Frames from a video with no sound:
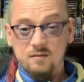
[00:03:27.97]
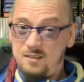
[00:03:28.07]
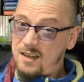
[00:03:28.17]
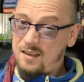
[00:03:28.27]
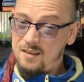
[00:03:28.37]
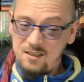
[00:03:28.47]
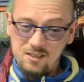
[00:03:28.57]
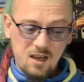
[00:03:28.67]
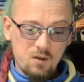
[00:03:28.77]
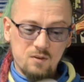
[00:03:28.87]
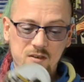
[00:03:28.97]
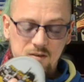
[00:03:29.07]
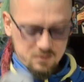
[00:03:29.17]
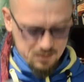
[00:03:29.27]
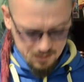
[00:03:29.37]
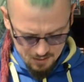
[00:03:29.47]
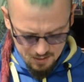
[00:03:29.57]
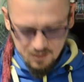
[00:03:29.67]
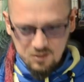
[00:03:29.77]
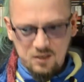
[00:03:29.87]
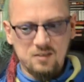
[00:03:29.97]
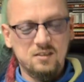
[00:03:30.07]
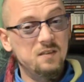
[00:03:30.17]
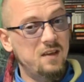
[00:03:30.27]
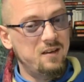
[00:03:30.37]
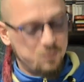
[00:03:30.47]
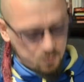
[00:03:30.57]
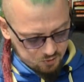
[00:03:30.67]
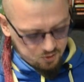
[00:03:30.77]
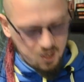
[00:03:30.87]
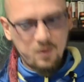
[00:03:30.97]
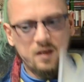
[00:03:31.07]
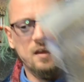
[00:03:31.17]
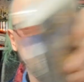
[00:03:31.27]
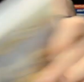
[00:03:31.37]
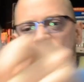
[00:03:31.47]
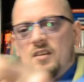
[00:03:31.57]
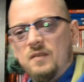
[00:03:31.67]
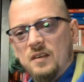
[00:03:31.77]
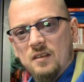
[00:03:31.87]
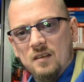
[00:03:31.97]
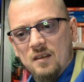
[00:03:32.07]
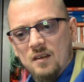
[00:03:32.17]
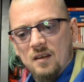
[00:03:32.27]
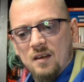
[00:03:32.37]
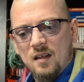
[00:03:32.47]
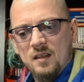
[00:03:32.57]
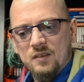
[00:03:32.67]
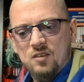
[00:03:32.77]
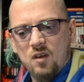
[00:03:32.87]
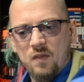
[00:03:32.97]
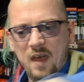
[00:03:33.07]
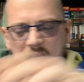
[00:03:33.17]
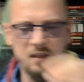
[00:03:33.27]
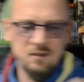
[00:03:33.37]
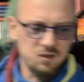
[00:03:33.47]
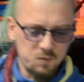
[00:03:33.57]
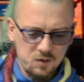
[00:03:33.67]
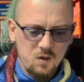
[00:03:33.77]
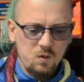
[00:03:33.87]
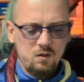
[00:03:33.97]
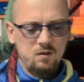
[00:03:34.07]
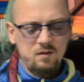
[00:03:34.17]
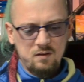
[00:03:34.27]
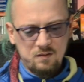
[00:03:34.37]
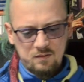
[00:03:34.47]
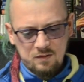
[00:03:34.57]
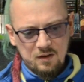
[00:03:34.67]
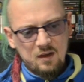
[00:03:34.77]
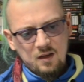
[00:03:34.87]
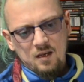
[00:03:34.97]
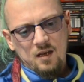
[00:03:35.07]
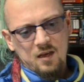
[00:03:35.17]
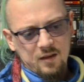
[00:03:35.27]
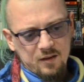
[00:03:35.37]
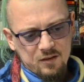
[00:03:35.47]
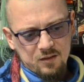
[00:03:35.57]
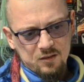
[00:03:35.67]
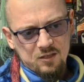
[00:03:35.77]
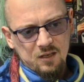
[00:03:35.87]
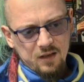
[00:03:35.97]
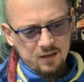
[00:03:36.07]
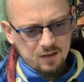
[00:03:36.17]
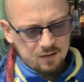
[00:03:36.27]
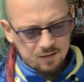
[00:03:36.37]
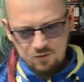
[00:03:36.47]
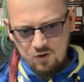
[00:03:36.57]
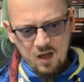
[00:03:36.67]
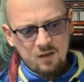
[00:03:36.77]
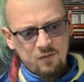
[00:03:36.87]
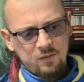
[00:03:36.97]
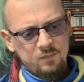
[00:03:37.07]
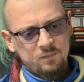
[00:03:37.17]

taking the disc out. You can see there is MotorStorm. I'll just leave it. I'll leave it sort of there so we know. And stick that in the drive.